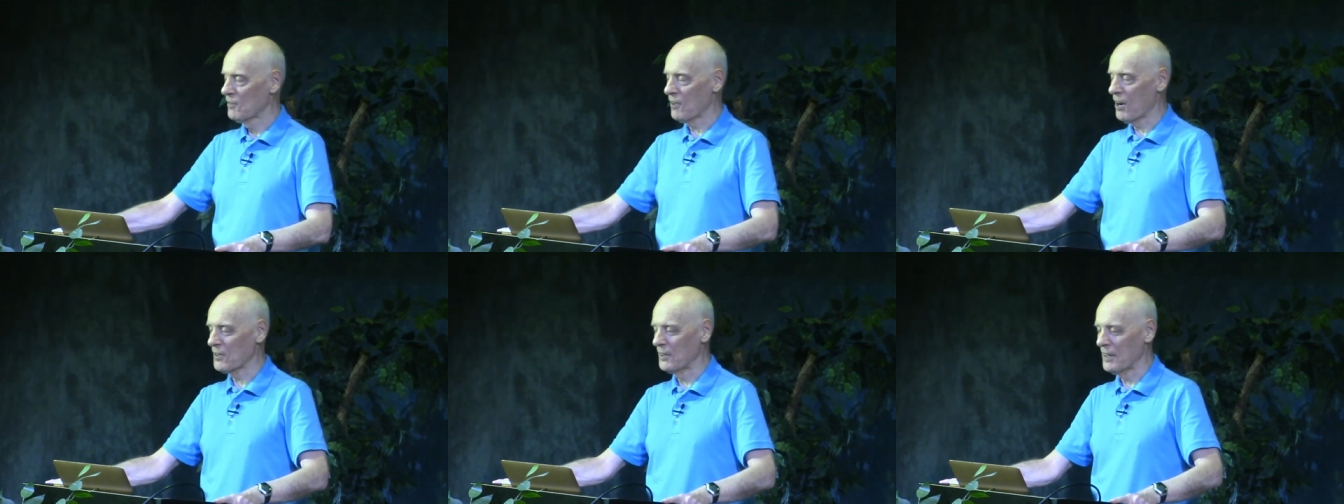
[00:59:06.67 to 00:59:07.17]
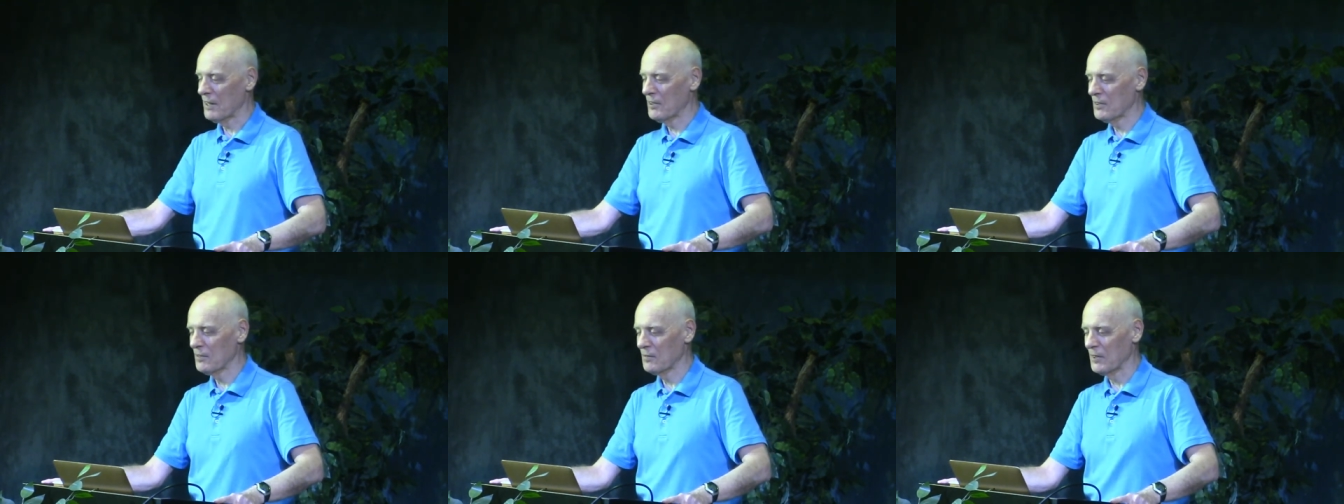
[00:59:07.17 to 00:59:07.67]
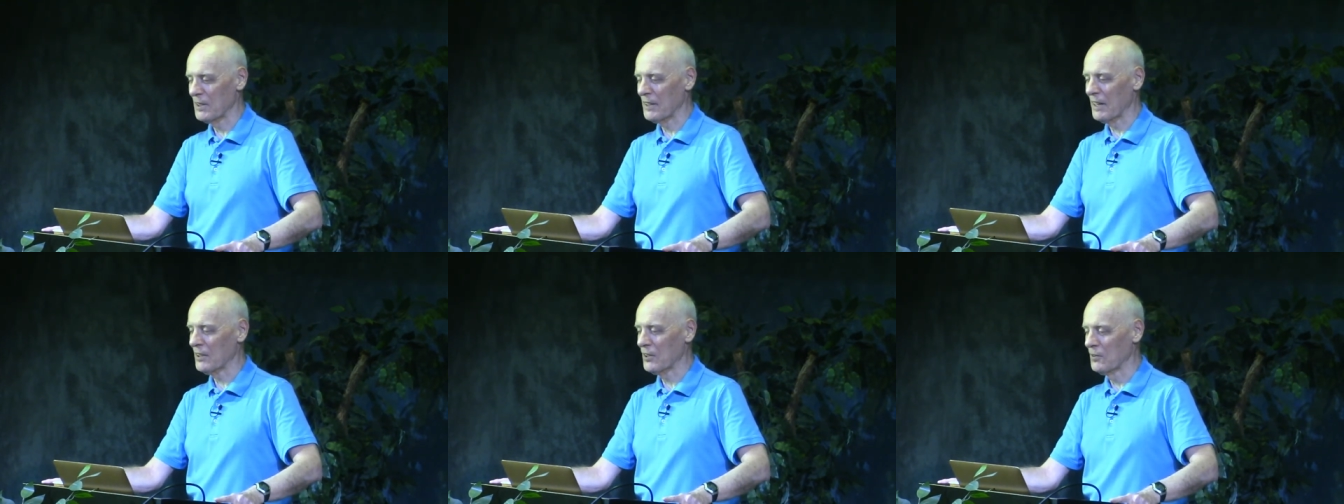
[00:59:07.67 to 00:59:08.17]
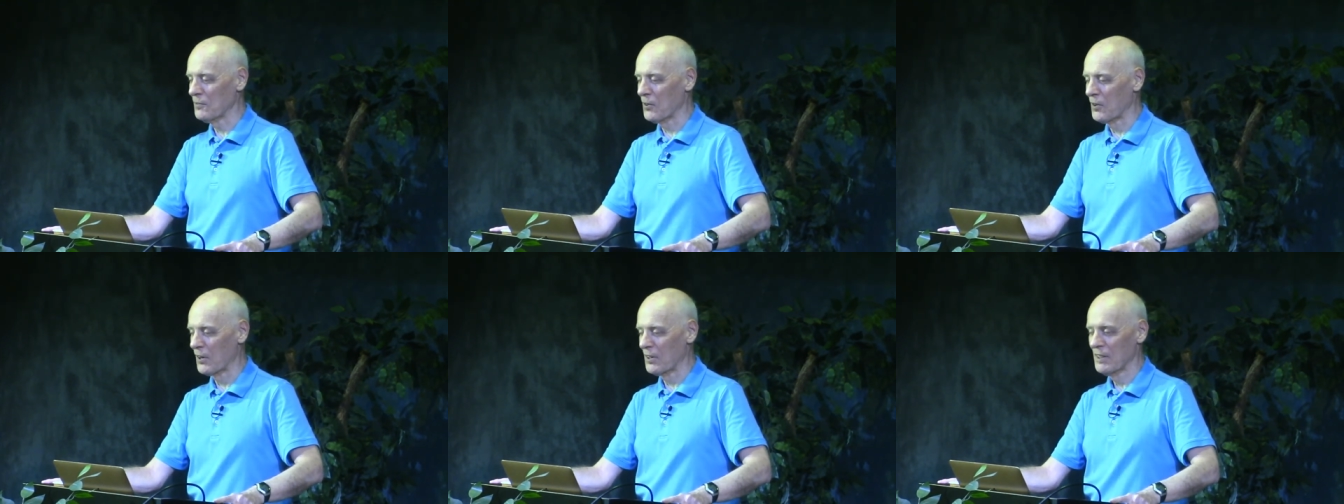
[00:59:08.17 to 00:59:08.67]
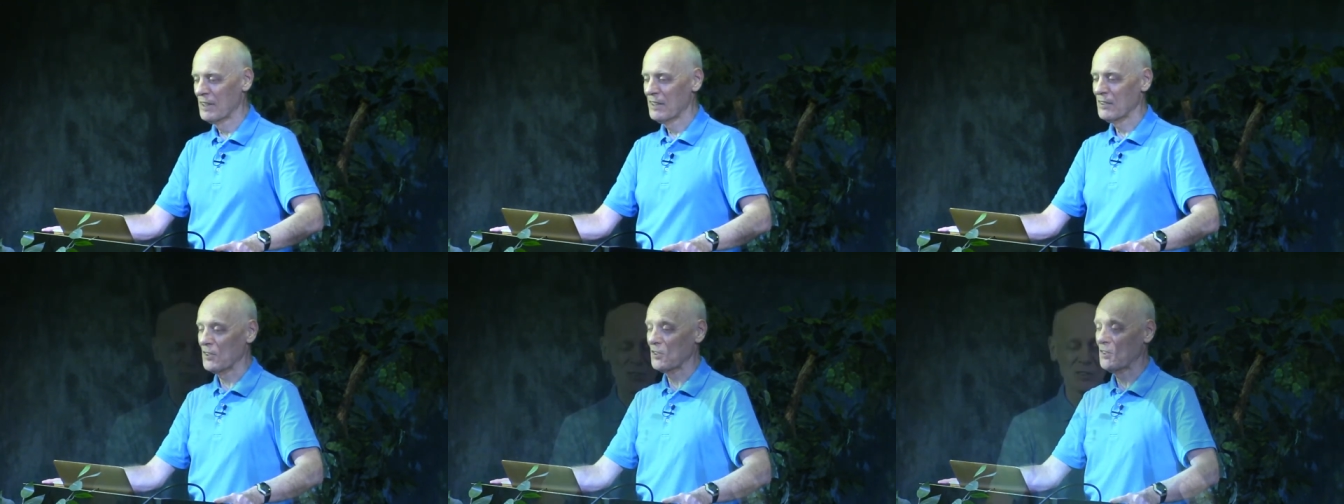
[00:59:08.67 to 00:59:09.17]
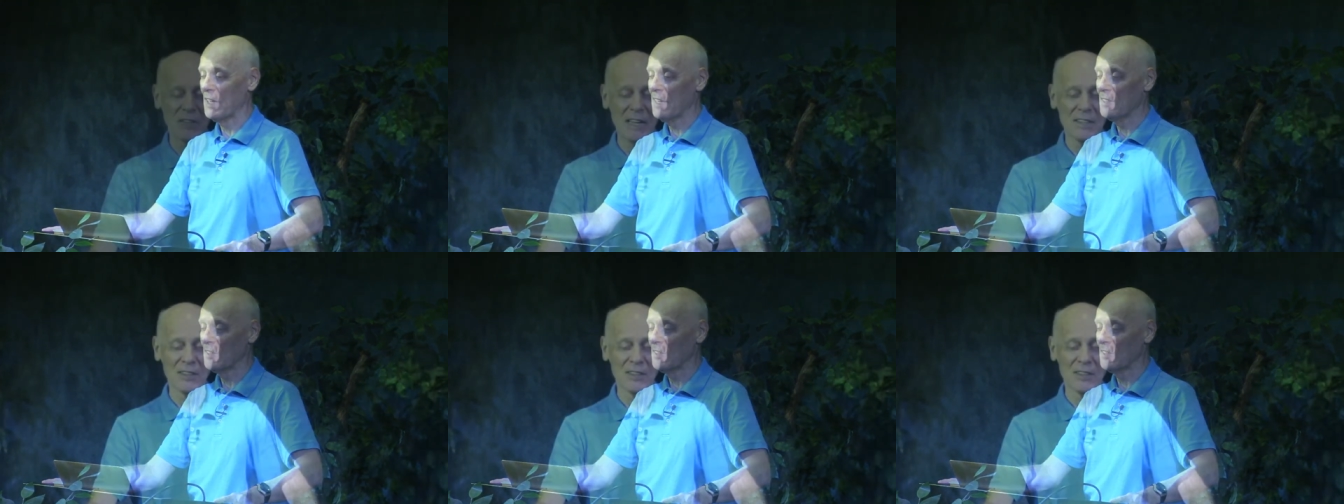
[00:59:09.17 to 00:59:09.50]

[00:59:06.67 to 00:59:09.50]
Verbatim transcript: Father in heaven, we thank you for this day